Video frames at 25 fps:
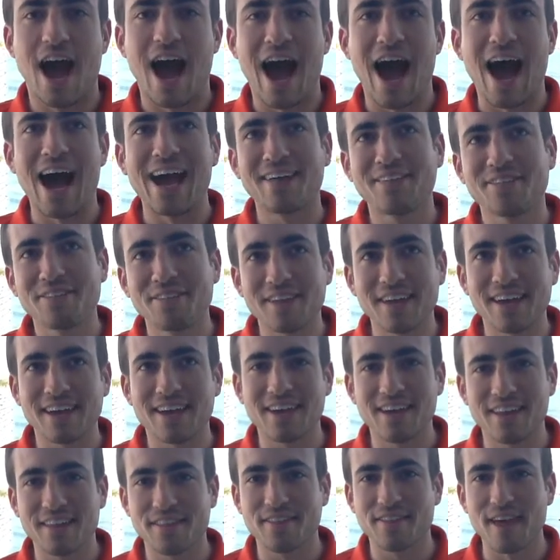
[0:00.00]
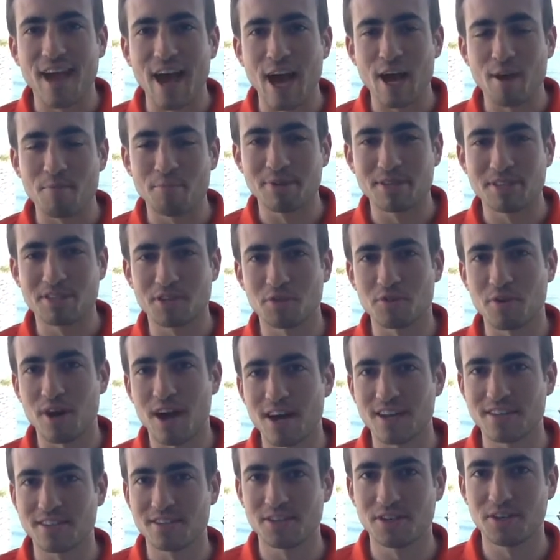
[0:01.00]
I think that Miss
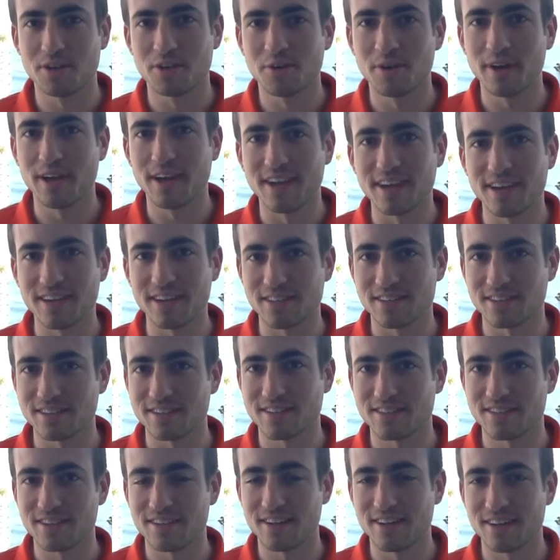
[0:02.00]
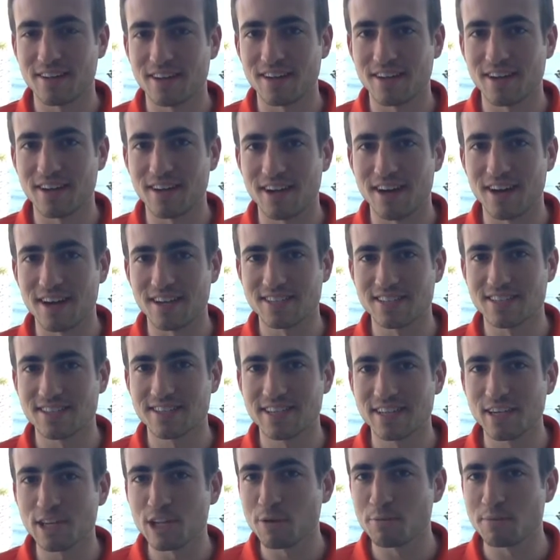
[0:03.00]
Arazo is
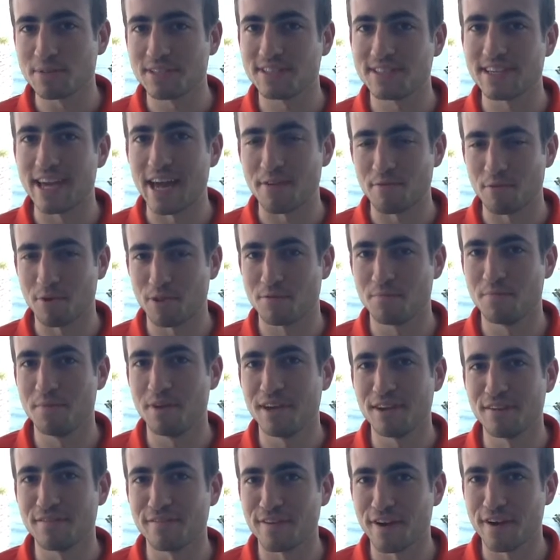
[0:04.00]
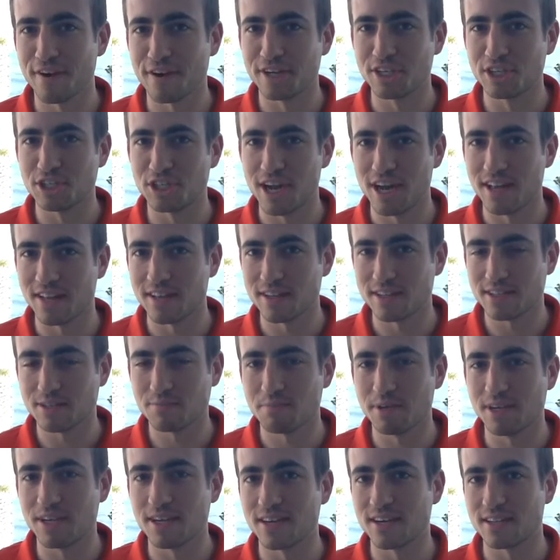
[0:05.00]
still upset with me and very jealous
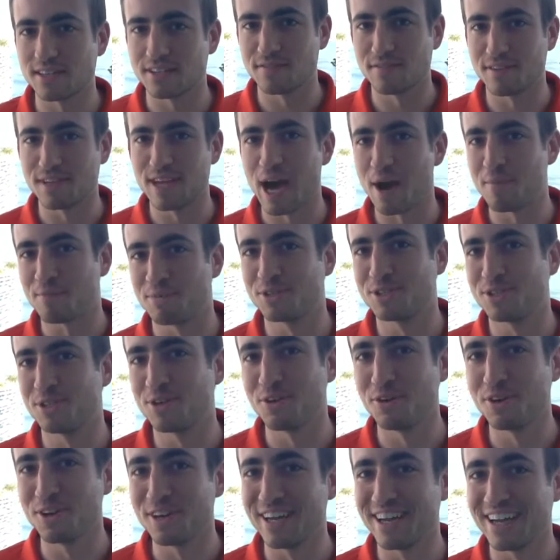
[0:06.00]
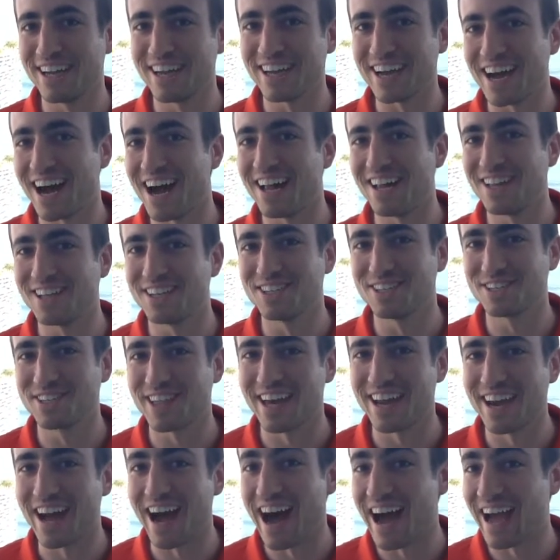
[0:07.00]
because of the opportunity in college
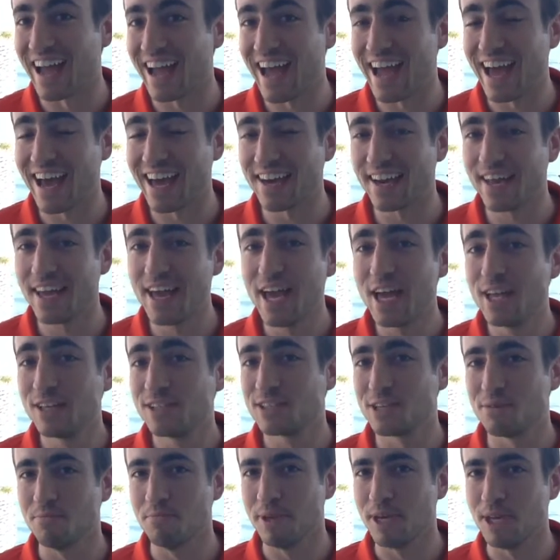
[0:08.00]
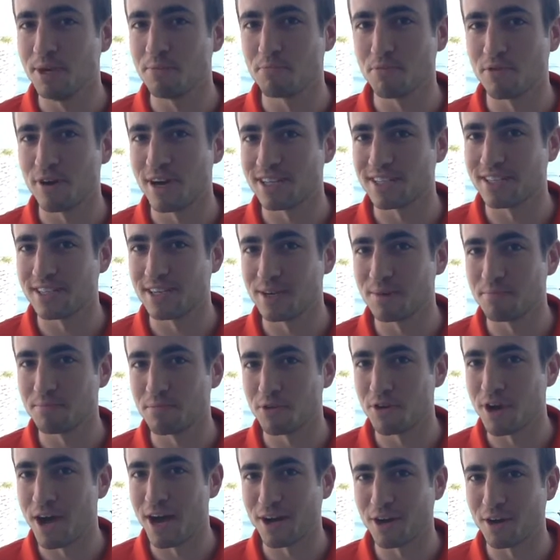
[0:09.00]
that I had to meet President
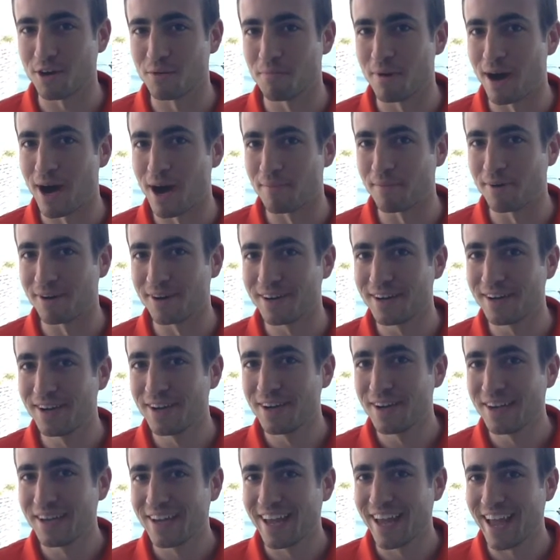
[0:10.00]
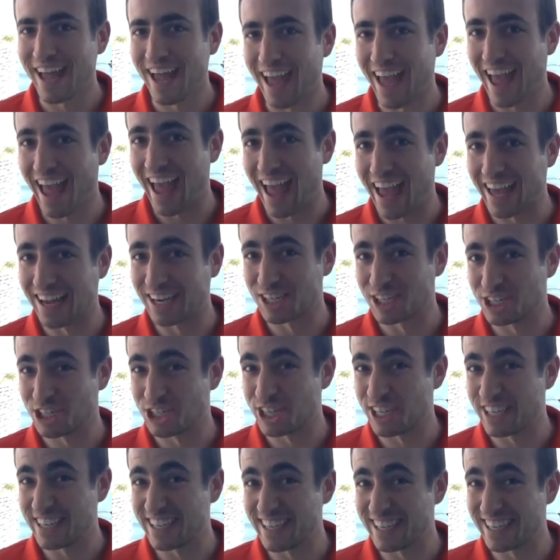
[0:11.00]
Barack Obama, and
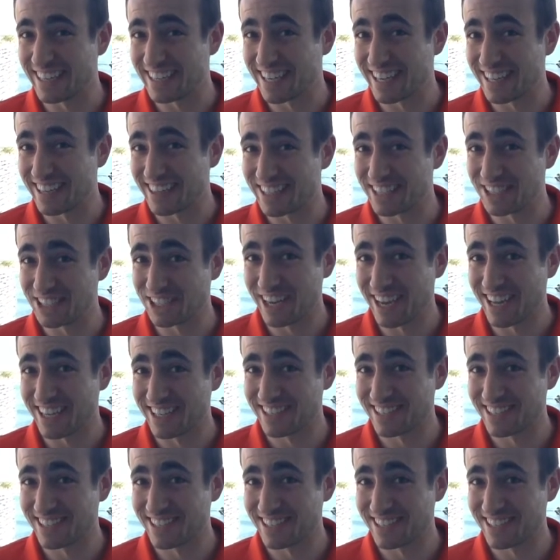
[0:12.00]
she didn't get the chance.